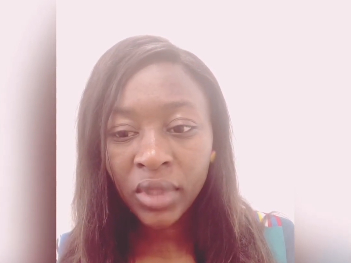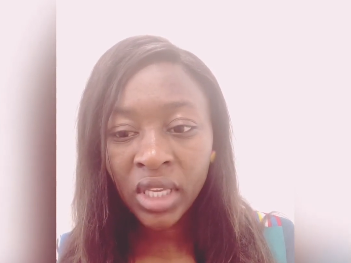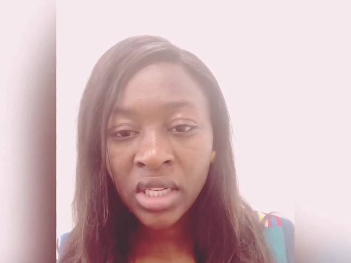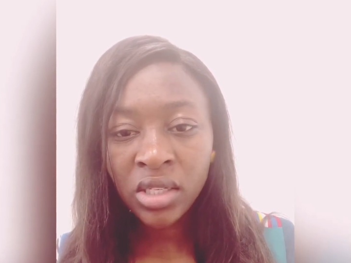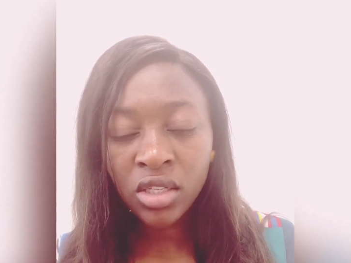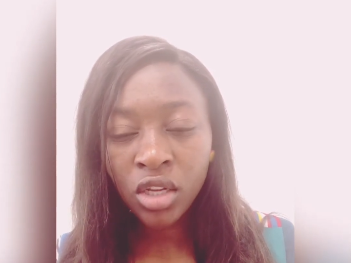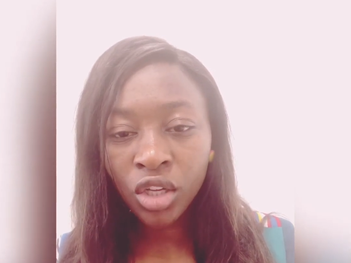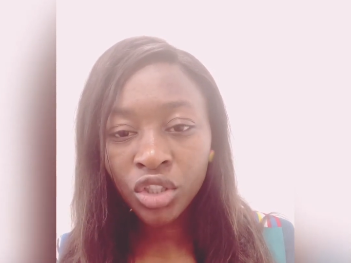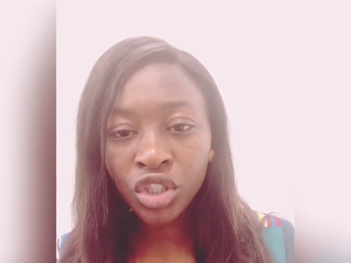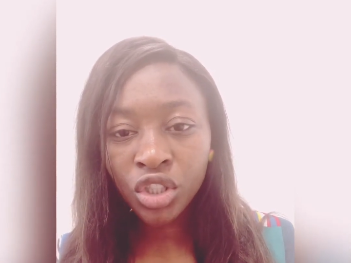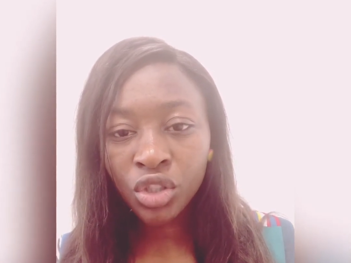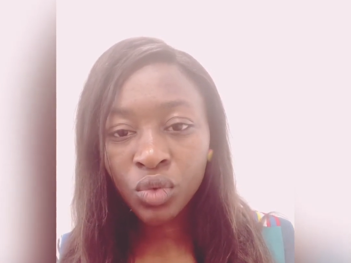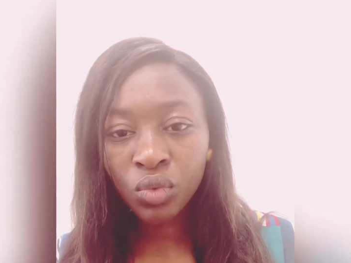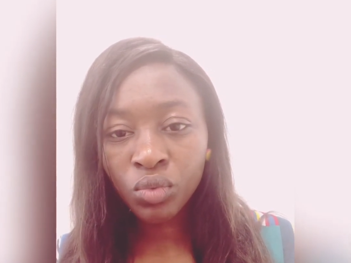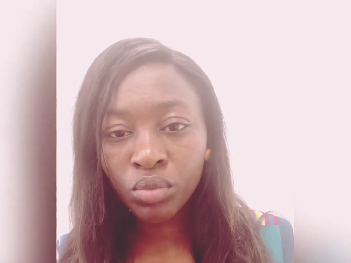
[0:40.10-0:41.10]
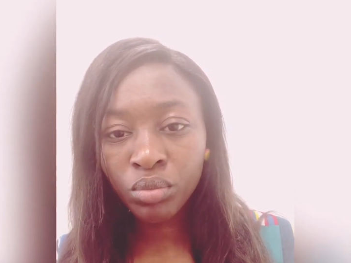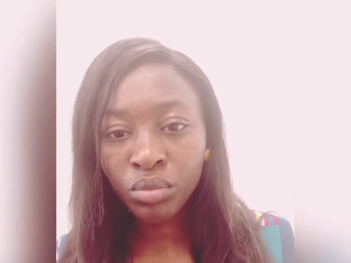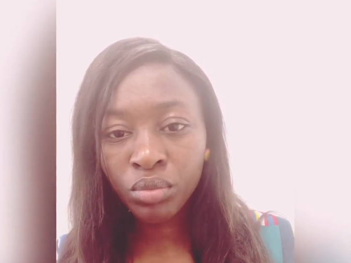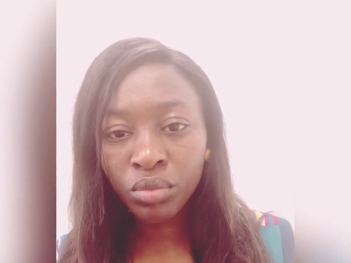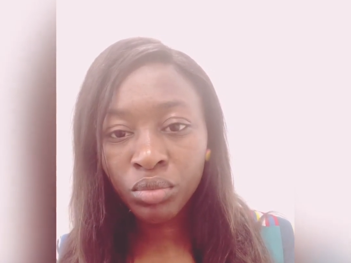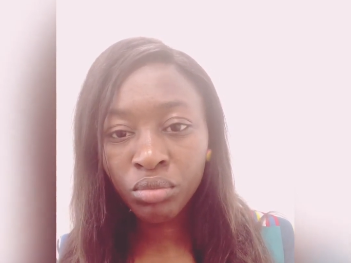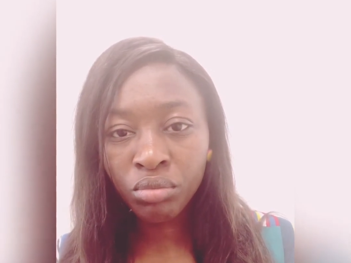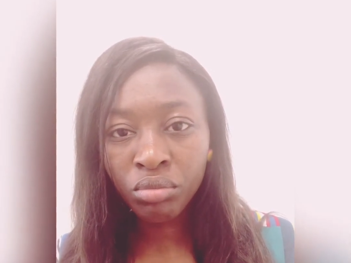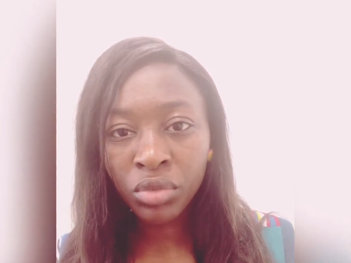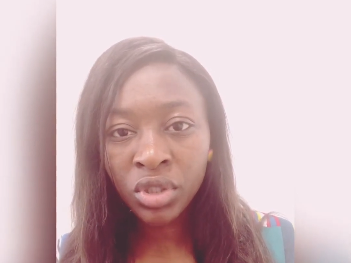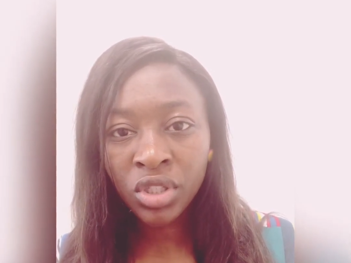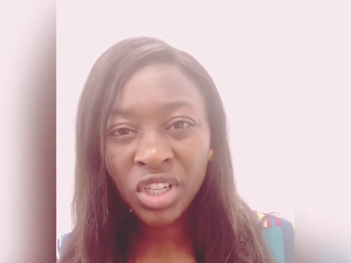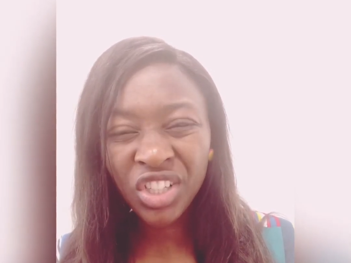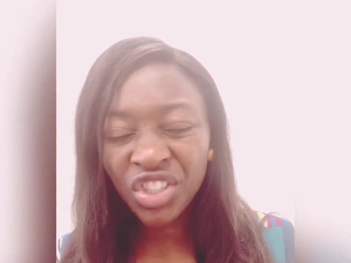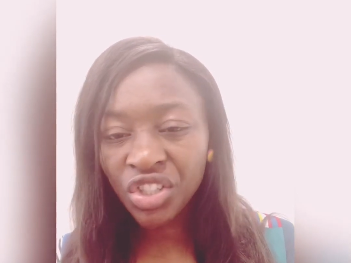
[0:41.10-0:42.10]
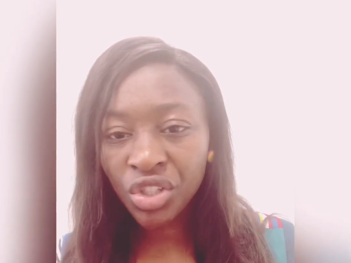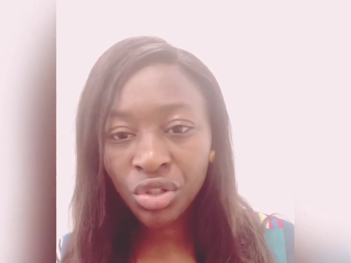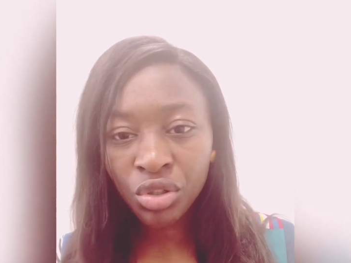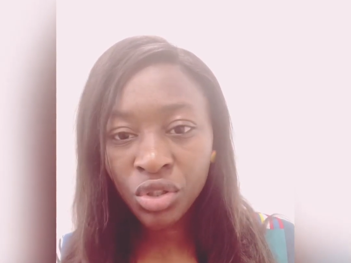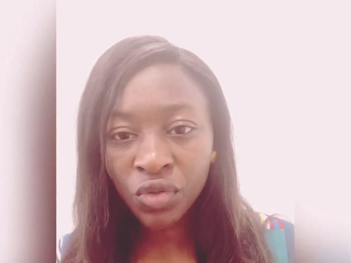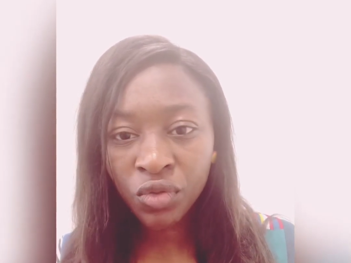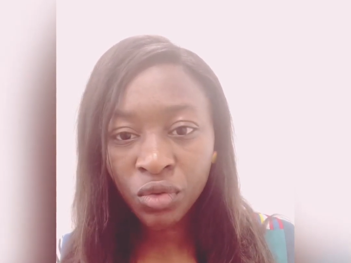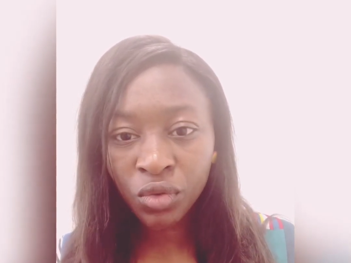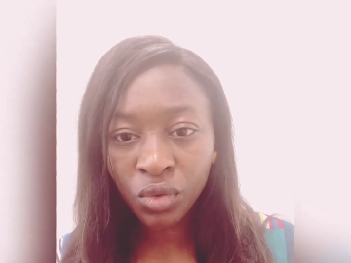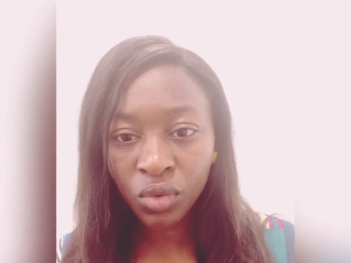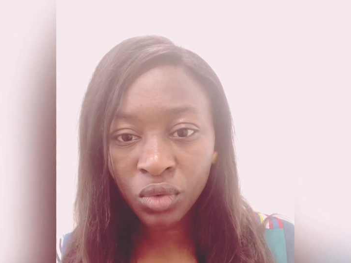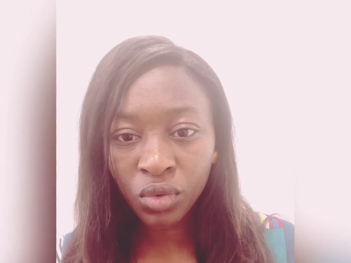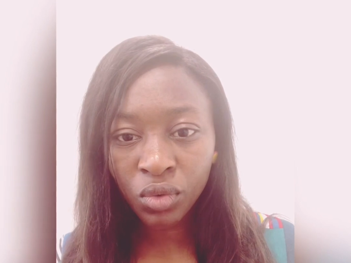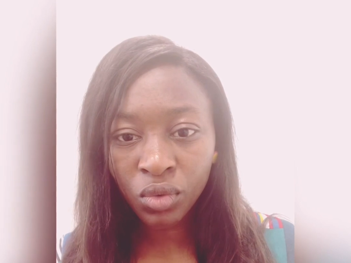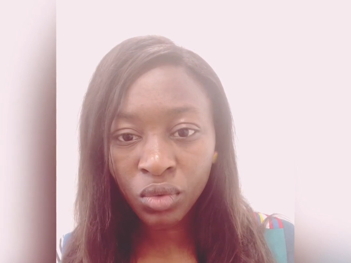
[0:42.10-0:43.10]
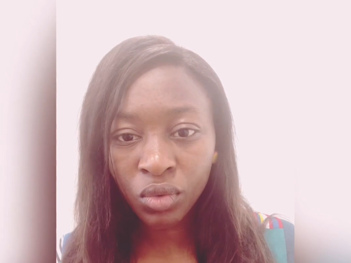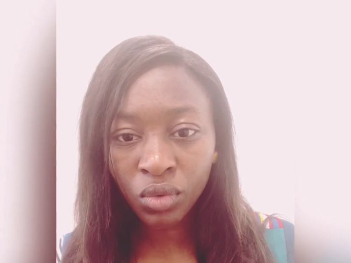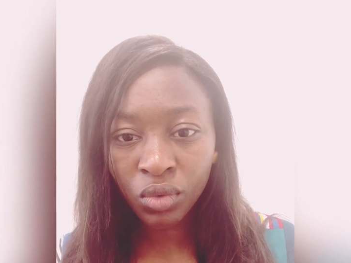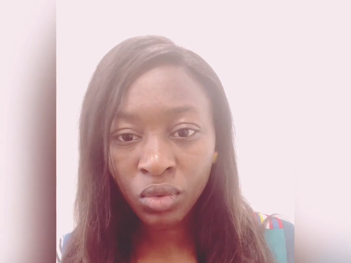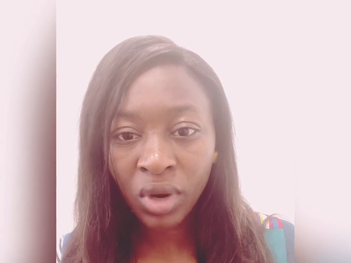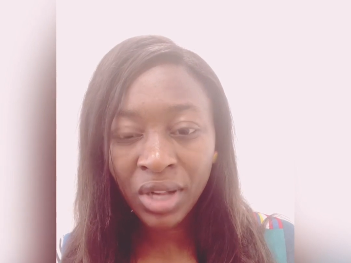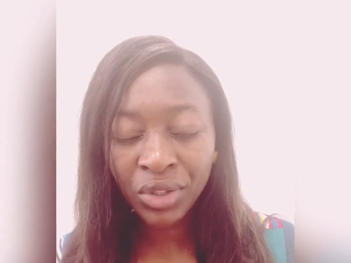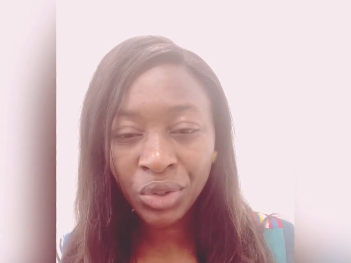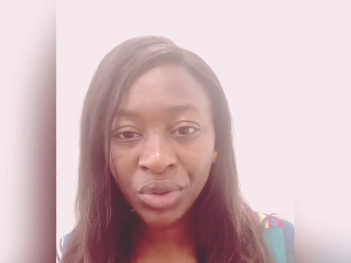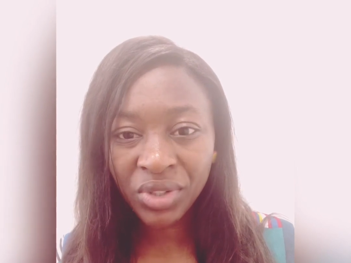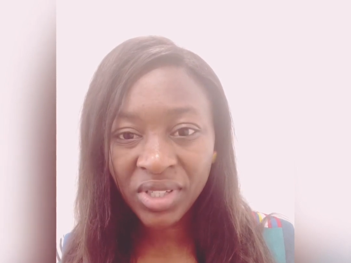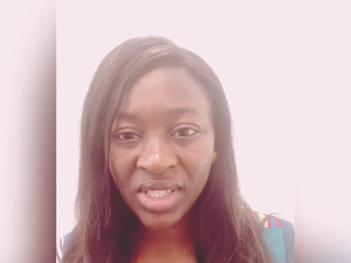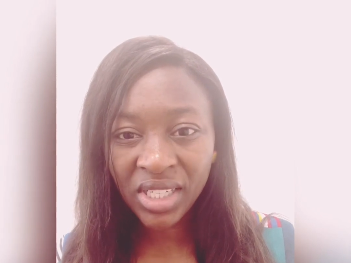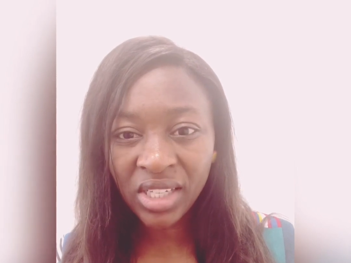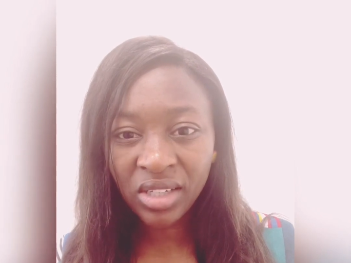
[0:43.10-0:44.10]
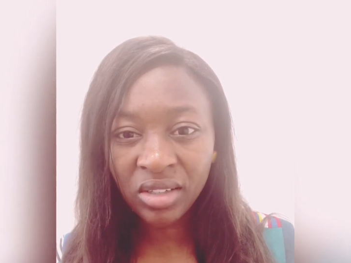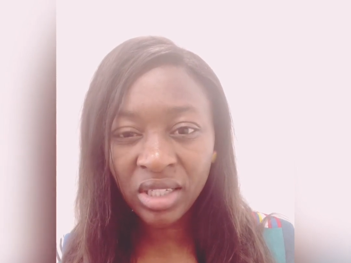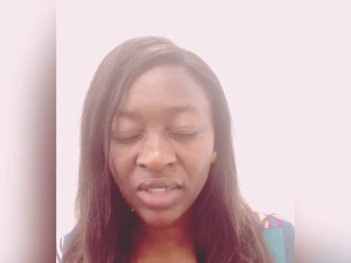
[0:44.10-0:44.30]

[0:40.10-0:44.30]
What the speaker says: it's not just useful while you're single.